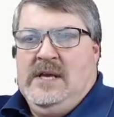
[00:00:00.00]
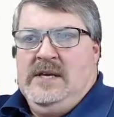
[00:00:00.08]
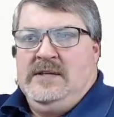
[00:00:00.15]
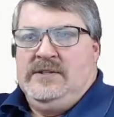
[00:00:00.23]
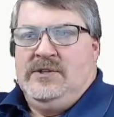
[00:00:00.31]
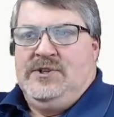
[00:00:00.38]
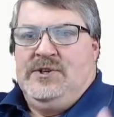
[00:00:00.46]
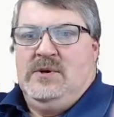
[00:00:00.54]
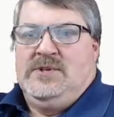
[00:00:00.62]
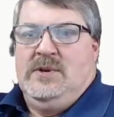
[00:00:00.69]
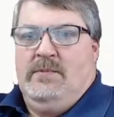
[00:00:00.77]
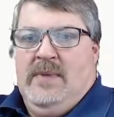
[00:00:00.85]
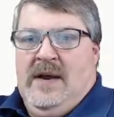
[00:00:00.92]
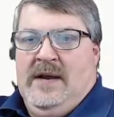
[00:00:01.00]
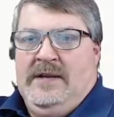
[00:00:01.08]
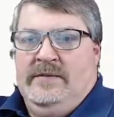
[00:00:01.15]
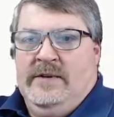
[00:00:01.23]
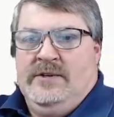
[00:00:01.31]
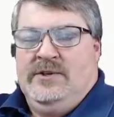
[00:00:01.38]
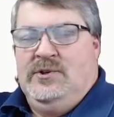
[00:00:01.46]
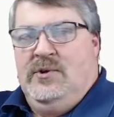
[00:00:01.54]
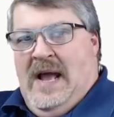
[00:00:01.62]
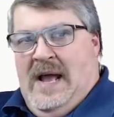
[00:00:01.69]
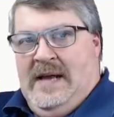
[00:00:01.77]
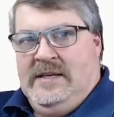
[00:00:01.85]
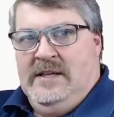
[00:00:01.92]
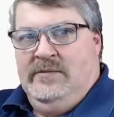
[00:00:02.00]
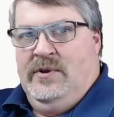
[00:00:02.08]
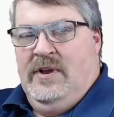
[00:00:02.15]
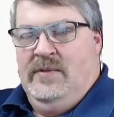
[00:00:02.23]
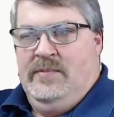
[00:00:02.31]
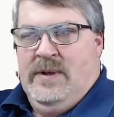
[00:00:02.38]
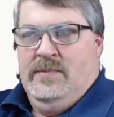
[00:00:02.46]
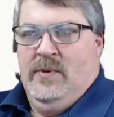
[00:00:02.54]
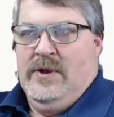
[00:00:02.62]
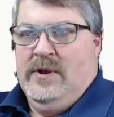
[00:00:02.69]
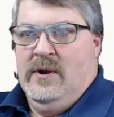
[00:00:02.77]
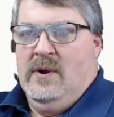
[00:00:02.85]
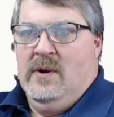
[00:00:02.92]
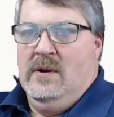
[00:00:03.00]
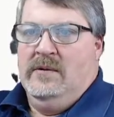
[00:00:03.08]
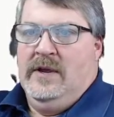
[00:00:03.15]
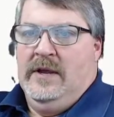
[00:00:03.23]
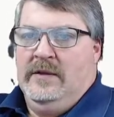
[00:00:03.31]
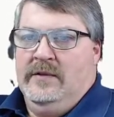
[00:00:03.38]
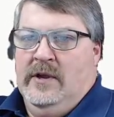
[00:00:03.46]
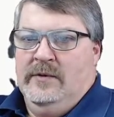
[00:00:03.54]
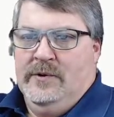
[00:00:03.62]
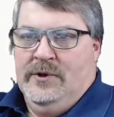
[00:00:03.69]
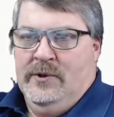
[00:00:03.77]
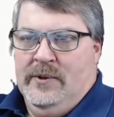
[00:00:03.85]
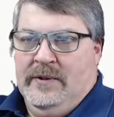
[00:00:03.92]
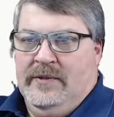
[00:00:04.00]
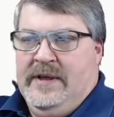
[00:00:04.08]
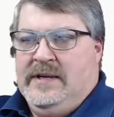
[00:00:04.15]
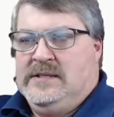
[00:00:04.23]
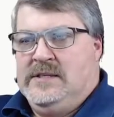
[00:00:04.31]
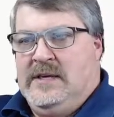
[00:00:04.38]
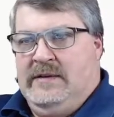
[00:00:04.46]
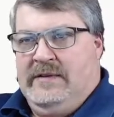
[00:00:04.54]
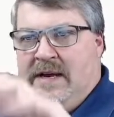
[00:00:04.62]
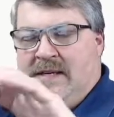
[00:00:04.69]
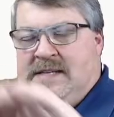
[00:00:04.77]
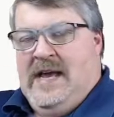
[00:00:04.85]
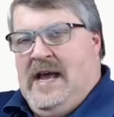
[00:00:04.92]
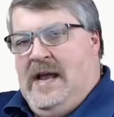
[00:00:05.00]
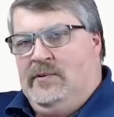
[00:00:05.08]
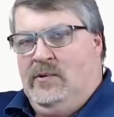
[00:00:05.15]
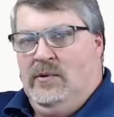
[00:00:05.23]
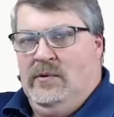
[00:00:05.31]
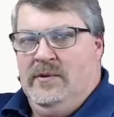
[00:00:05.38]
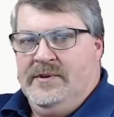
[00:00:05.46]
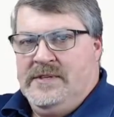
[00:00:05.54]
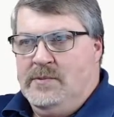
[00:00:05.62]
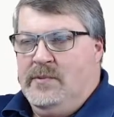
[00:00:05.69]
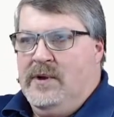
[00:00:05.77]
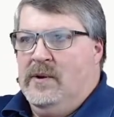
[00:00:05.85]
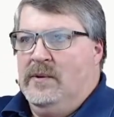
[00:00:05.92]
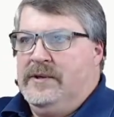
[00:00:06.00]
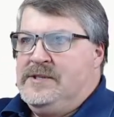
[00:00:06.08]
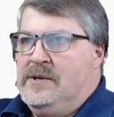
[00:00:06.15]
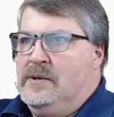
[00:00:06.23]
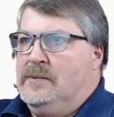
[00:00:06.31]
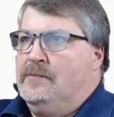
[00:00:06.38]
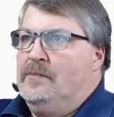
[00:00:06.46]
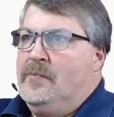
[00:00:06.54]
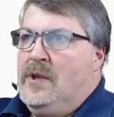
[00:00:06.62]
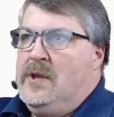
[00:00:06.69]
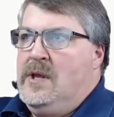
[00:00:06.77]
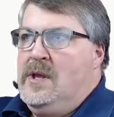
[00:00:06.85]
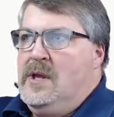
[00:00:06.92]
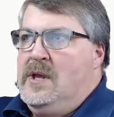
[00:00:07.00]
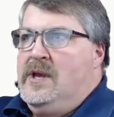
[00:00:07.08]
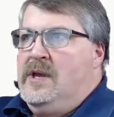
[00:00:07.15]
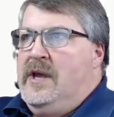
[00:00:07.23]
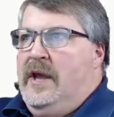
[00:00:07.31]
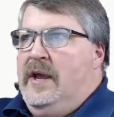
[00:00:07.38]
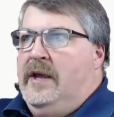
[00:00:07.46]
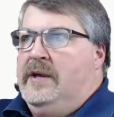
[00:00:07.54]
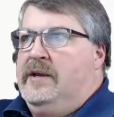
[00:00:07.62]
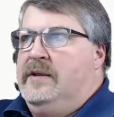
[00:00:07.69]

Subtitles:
show somebody that you're active, or you have people here and they're doing things. And I've got it timed where it'll disappear on its own. And